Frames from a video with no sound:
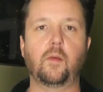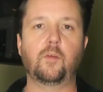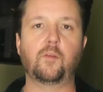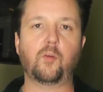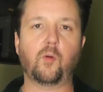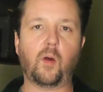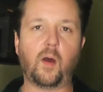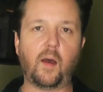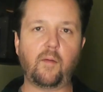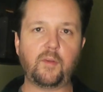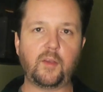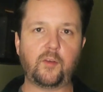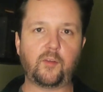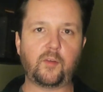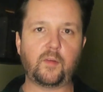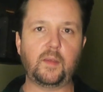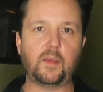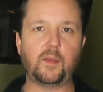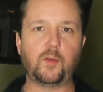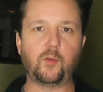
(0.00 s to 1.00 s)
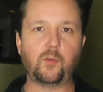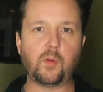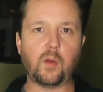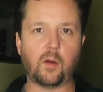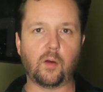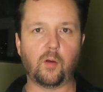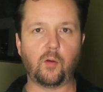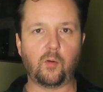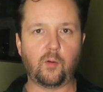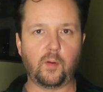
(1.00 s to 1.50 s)
So obviously you
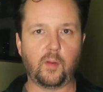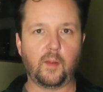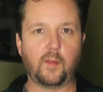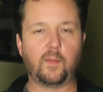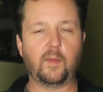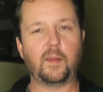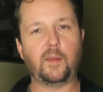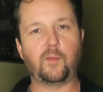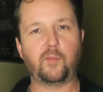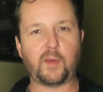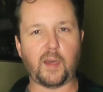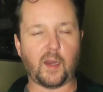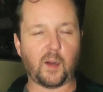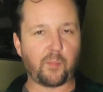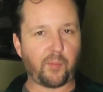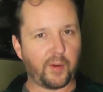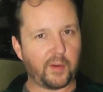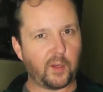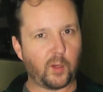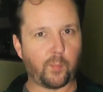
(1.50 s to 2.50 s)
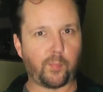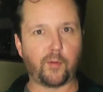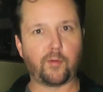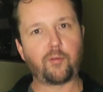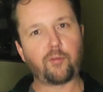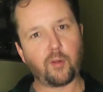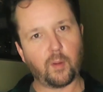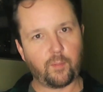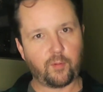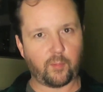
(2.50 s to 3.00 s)
know that you've got to bring your
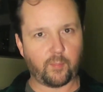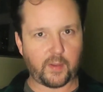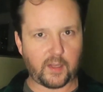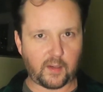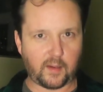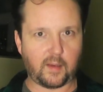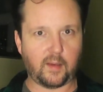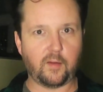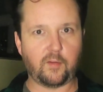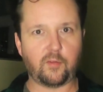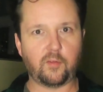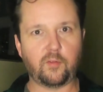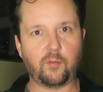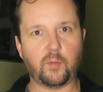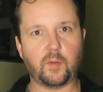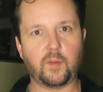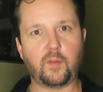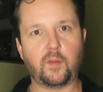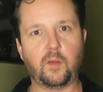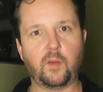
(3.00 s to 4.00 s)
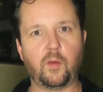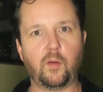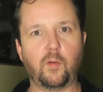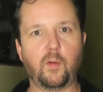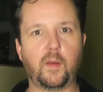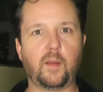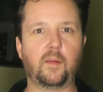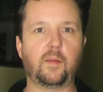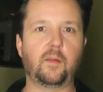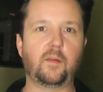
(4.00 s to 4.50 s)
prescription medications with
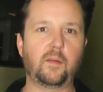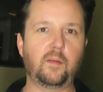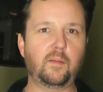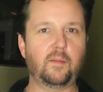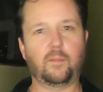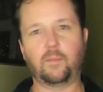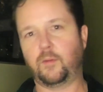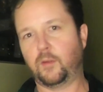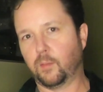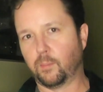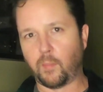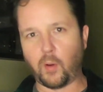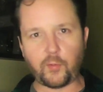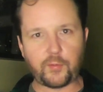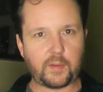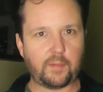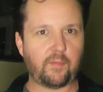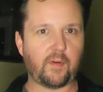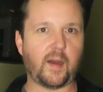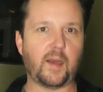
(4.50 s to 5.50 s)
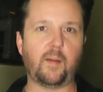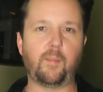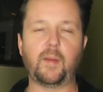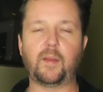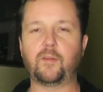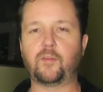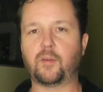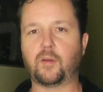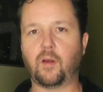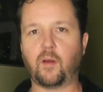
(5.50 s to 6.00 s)
you and your
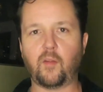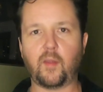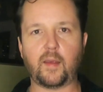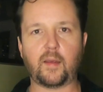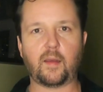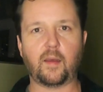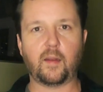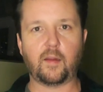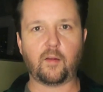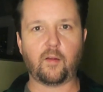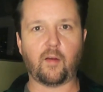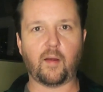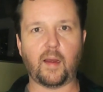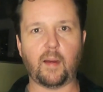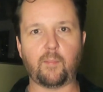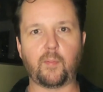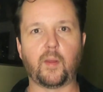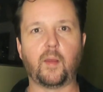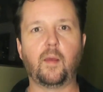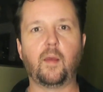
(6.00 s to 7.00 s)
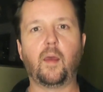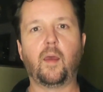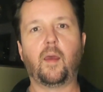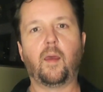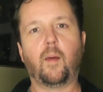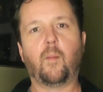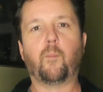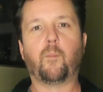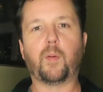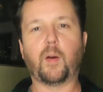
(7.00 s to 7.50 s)
multivitamins and all that kind of crap.
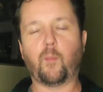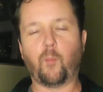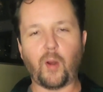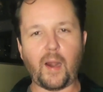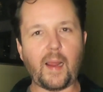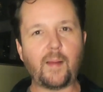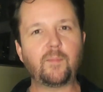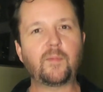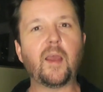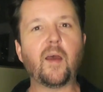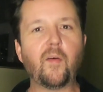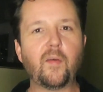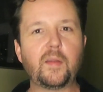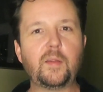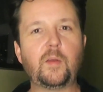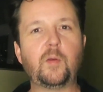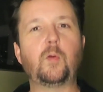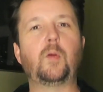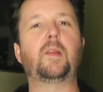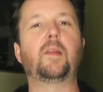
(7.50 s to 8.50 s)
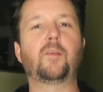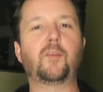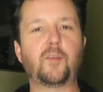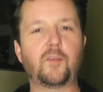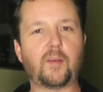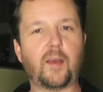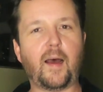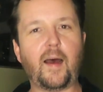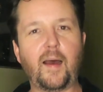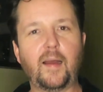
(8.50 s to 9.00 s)
But what I'm telling you, and this
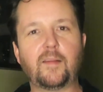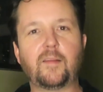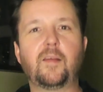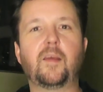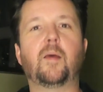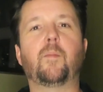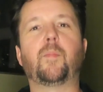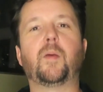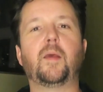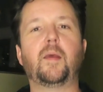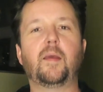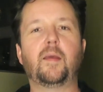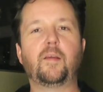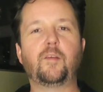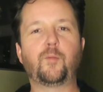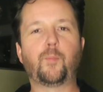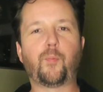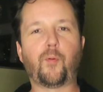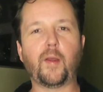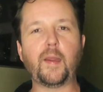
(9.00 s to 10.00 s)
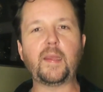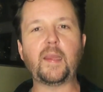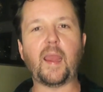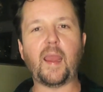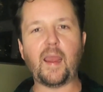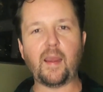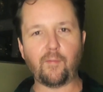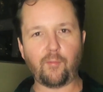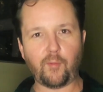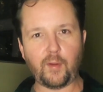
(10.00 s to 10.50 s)
is a hot tip, is bring
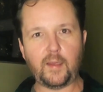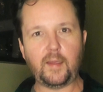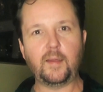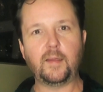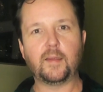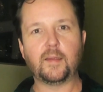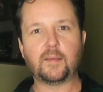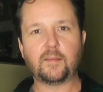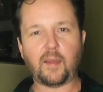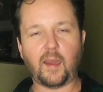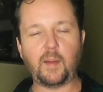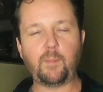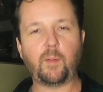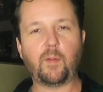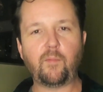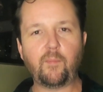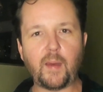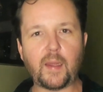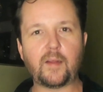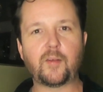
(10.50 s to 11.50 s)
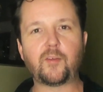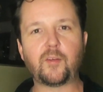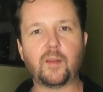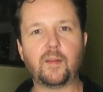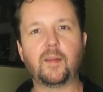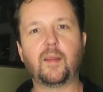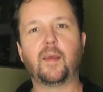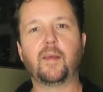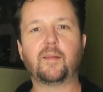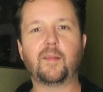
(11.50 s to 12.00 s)
every type of
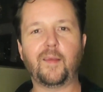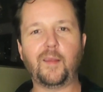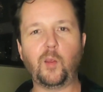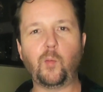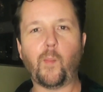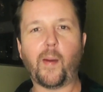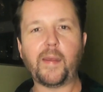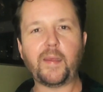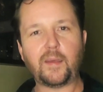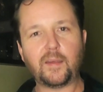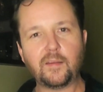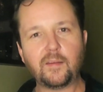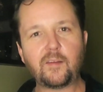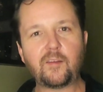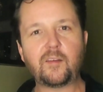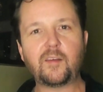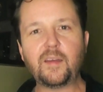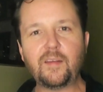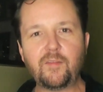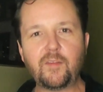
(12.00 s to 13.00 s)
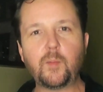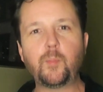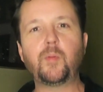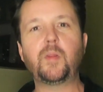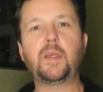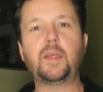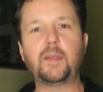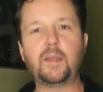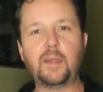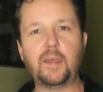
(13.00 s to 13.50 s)
medicine that you might
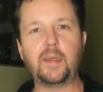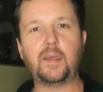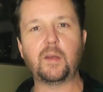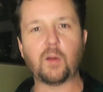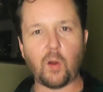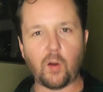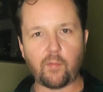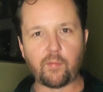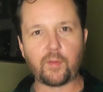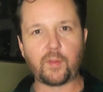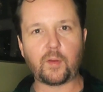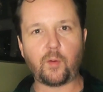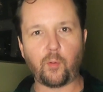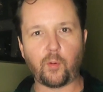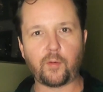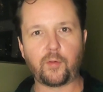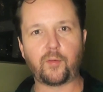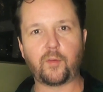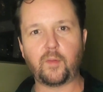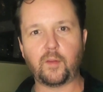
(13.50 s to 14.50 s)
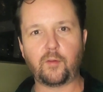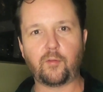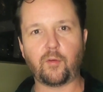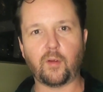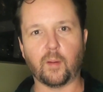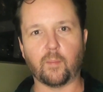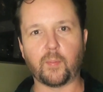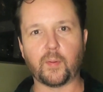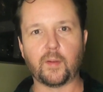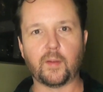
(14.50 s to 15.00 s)
conceivably need over the course of the
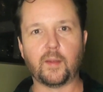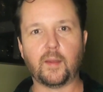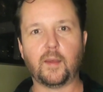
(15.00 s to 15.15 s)
trip.